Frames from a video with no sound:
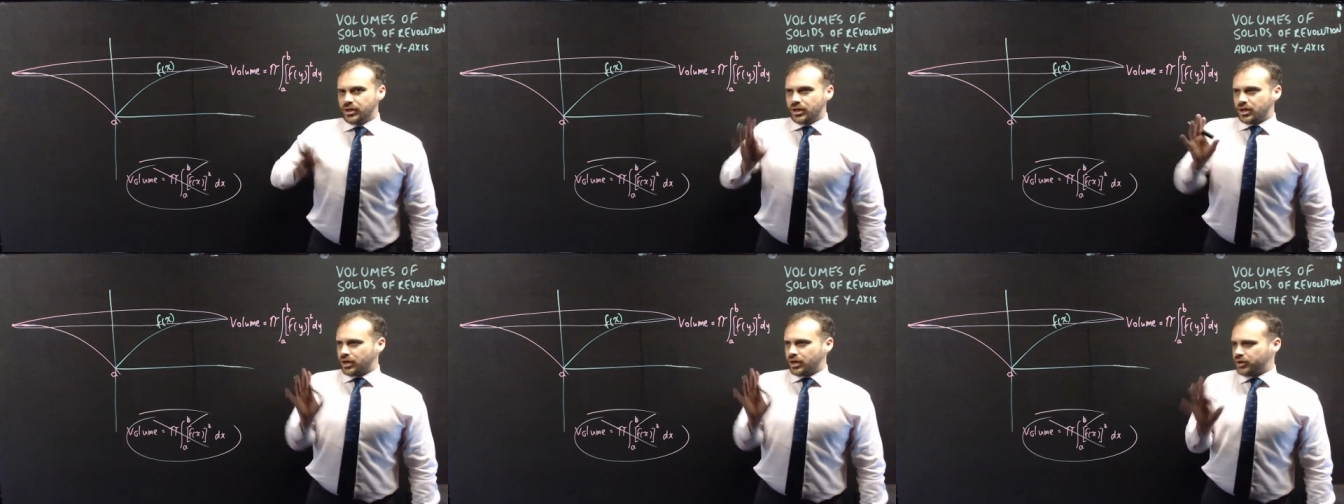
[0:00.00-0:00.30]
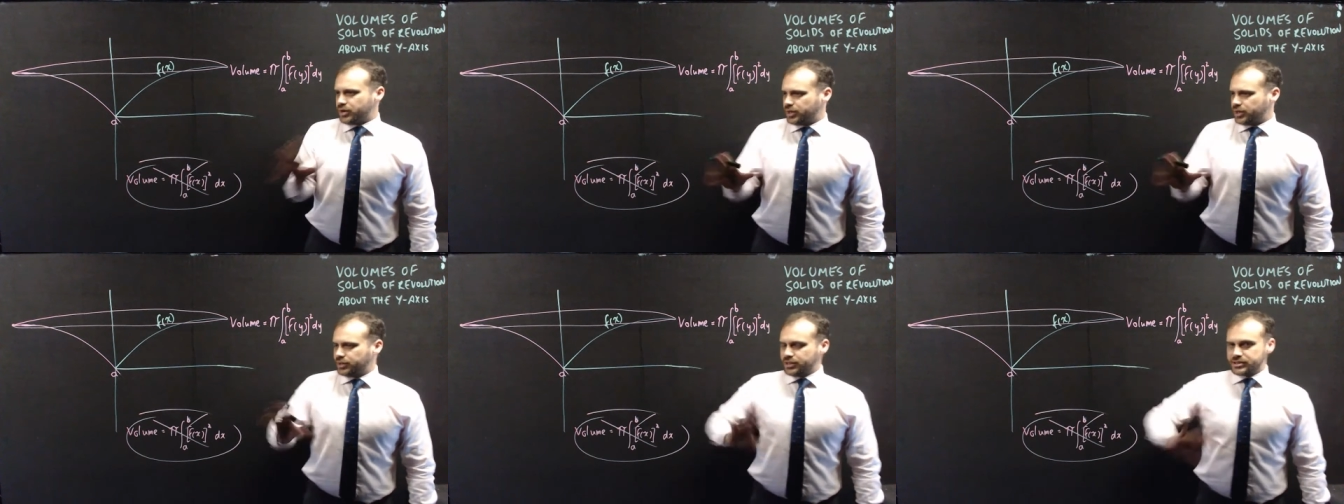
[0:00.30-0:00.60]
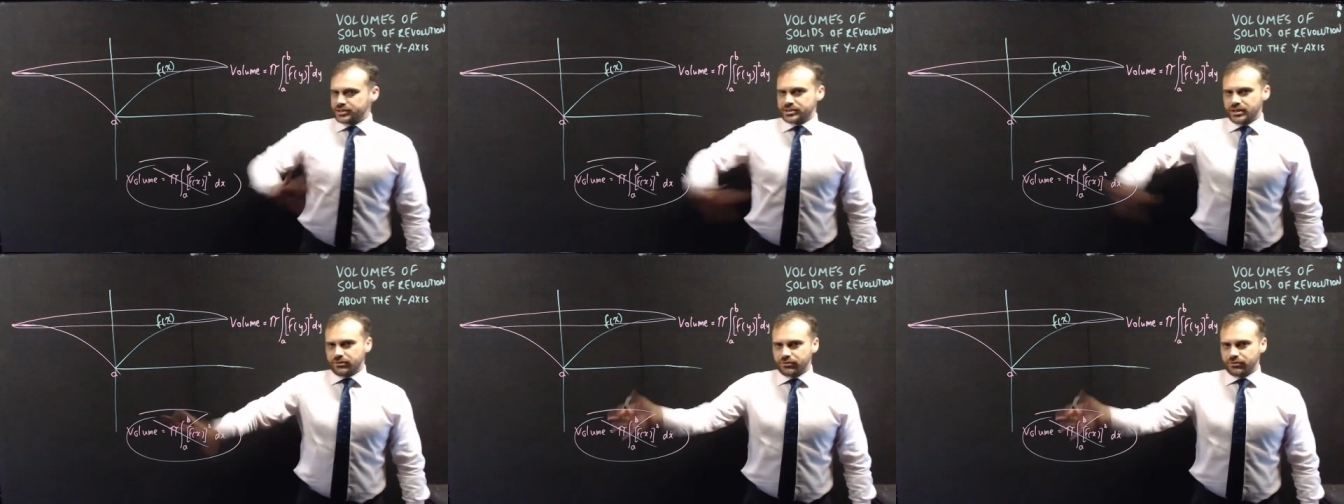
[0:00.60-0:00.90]
All right,
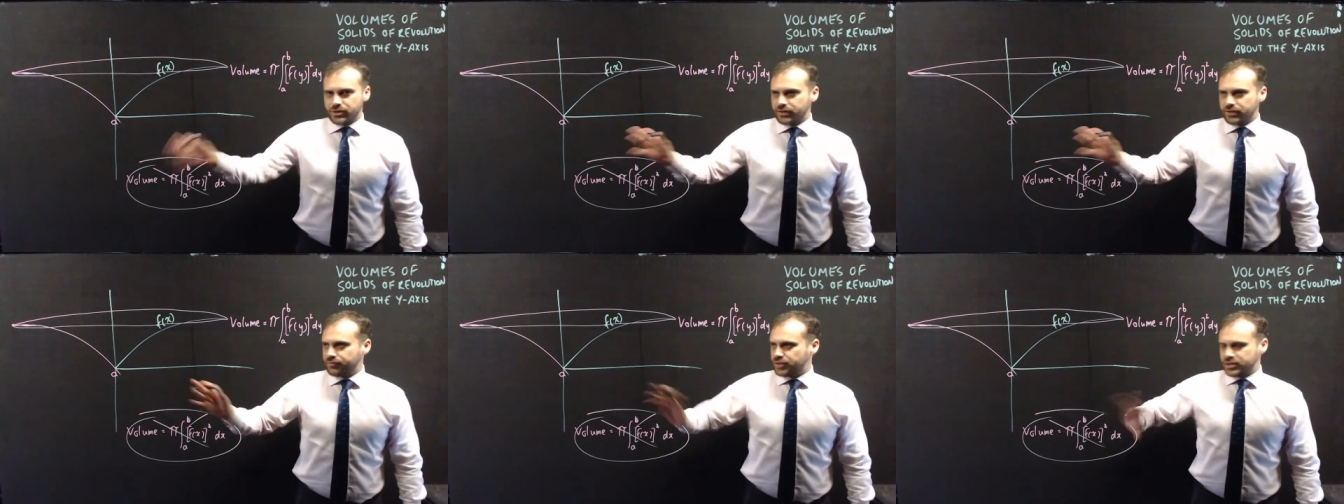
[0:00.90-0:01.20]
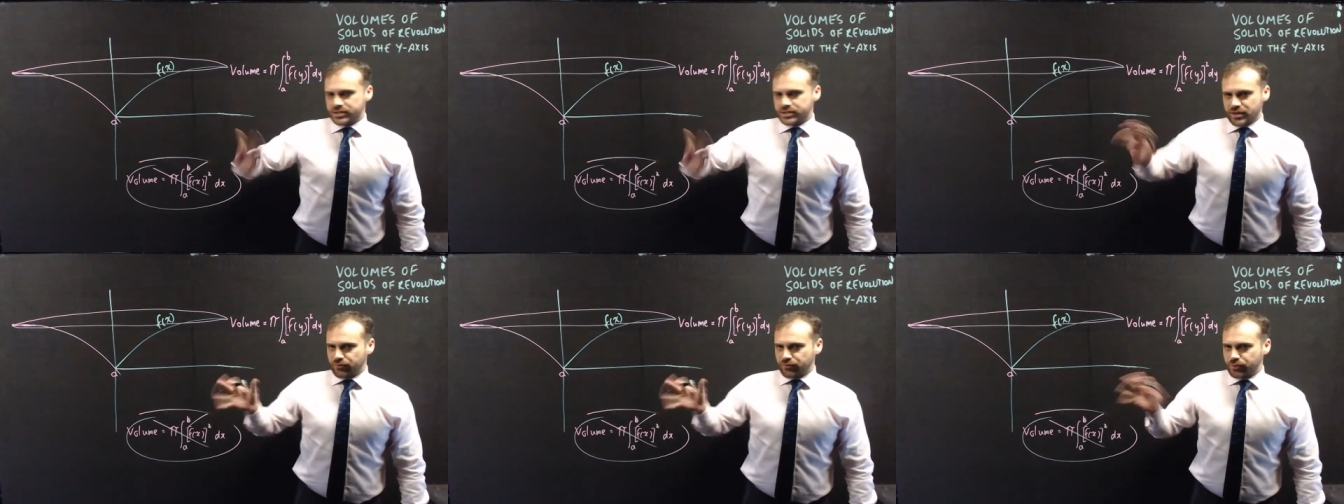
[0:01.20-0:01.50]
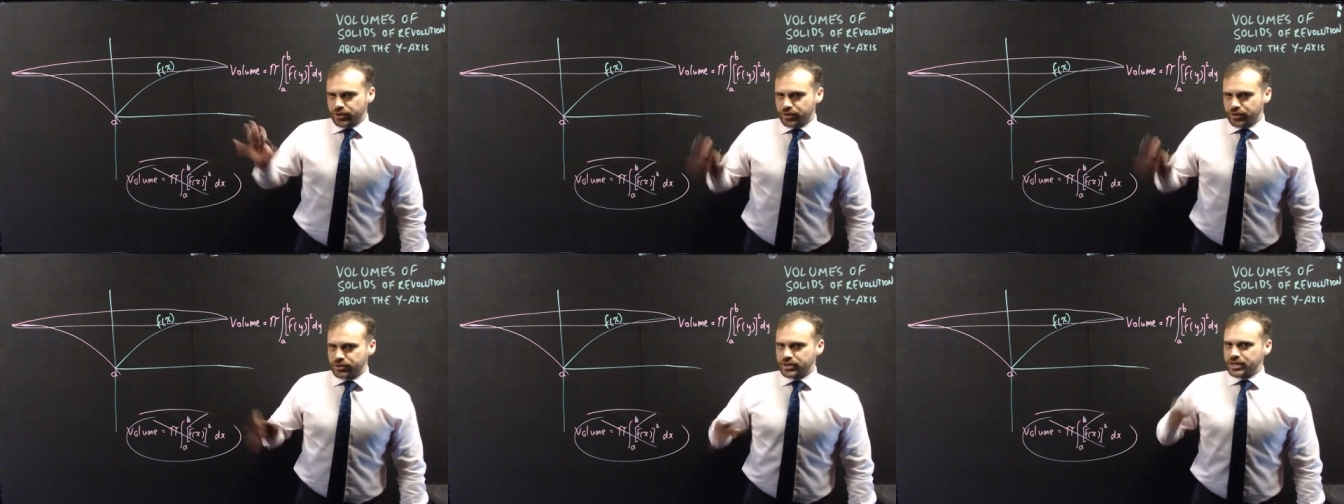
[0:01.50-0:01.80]
let's get rid of the stuff
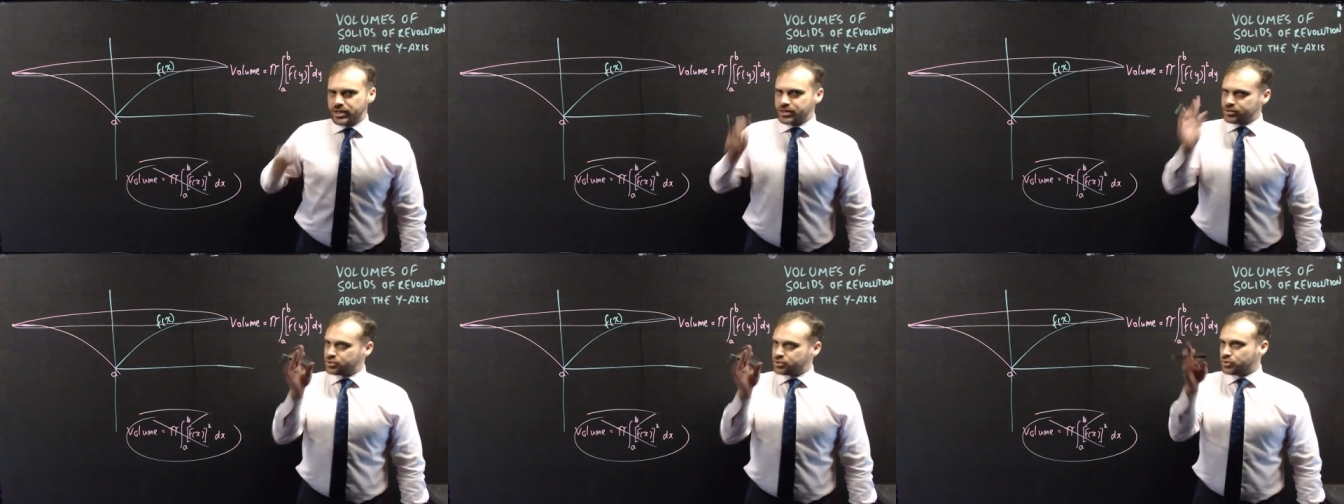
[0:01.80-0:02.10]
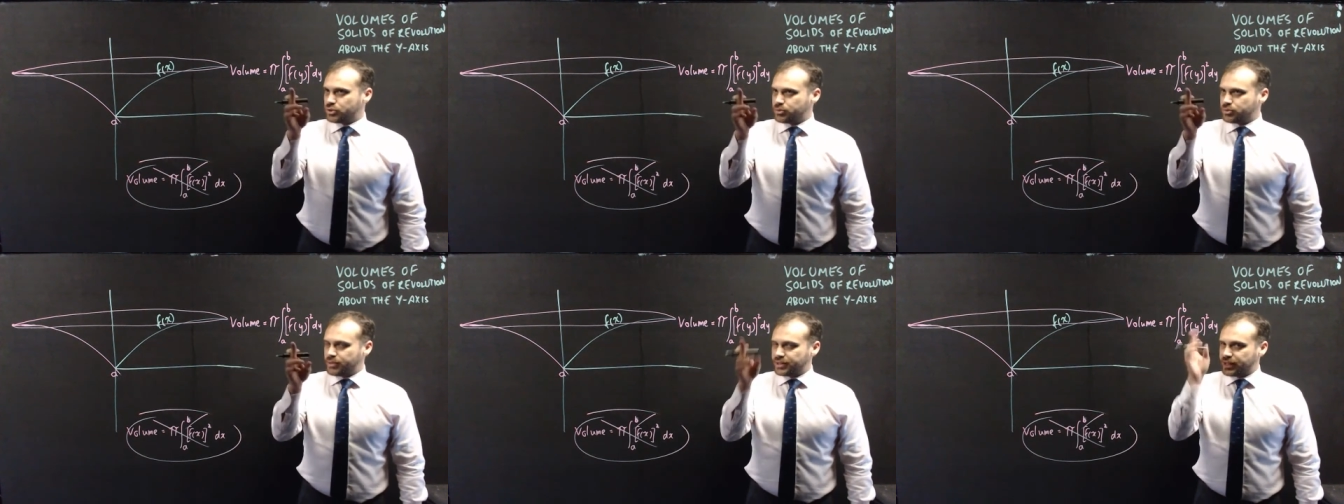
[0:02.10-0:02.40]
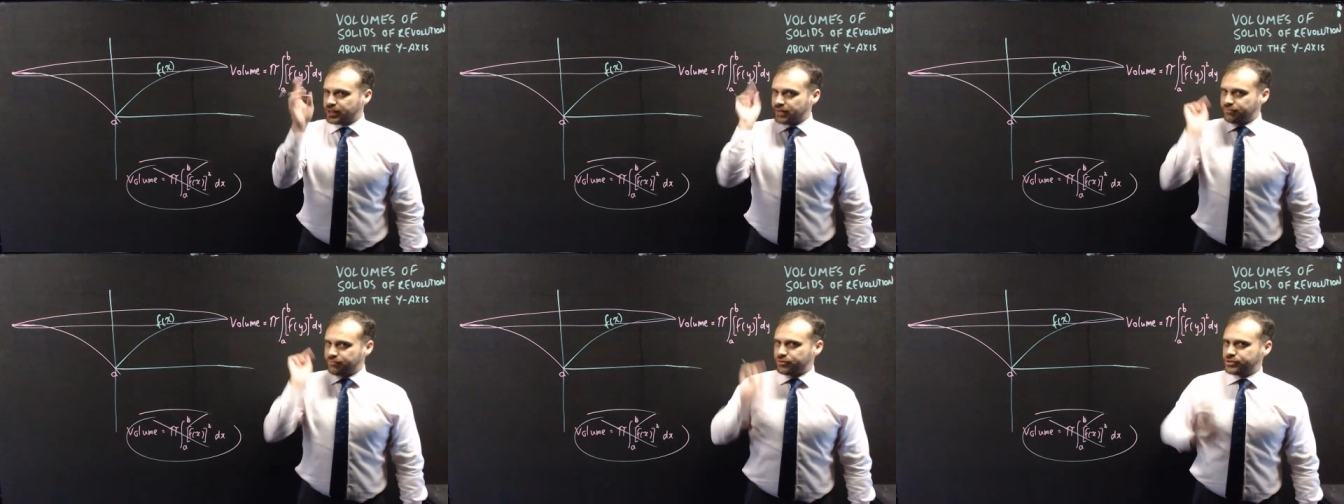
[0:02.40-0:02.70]
we don't need and talk about
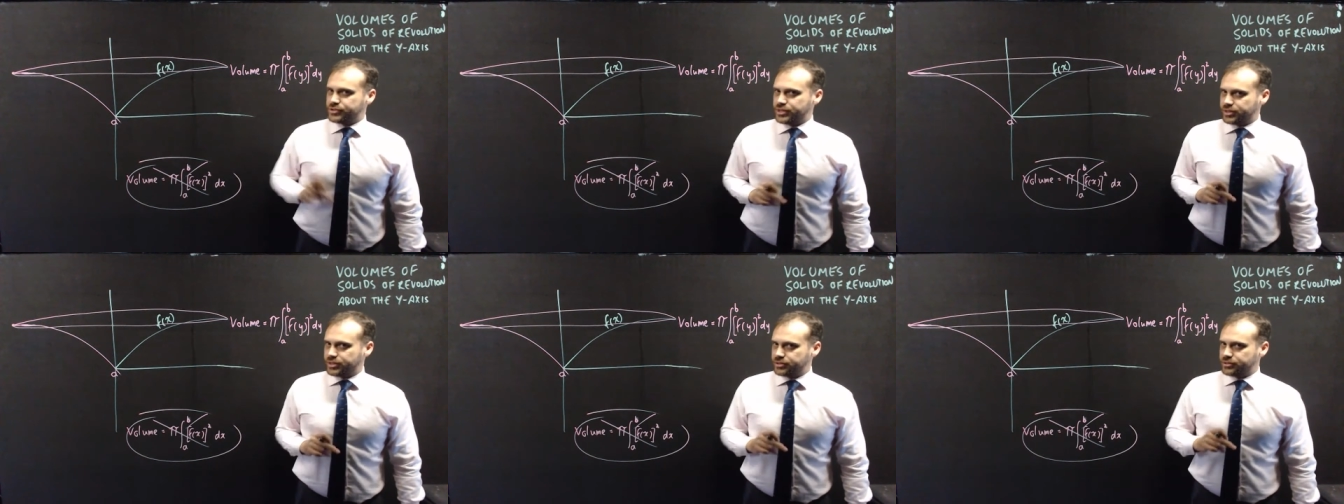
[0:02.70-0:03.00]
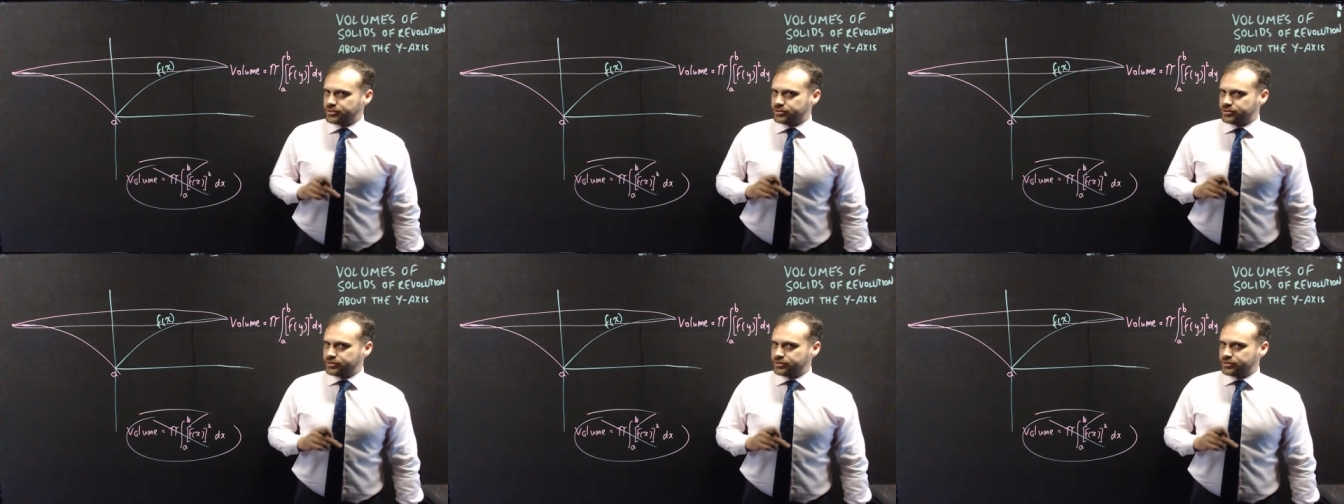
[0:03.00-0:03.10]
that for a second.